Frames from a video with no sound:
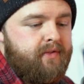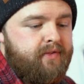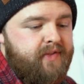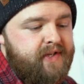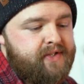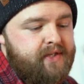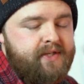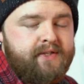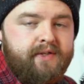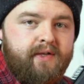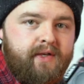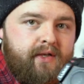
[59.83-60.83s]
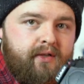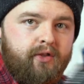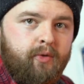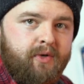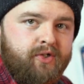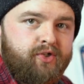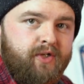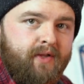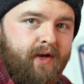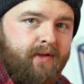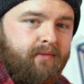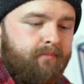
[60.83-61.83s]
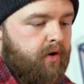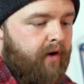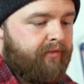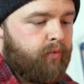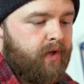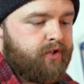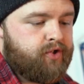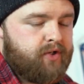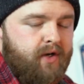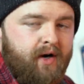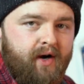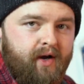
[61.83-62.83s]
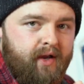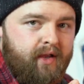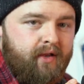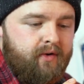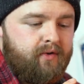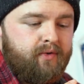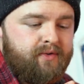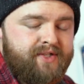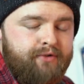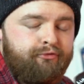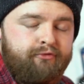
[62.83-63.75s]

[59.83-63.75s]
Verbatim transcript: This is the Lumix G9, of which I, until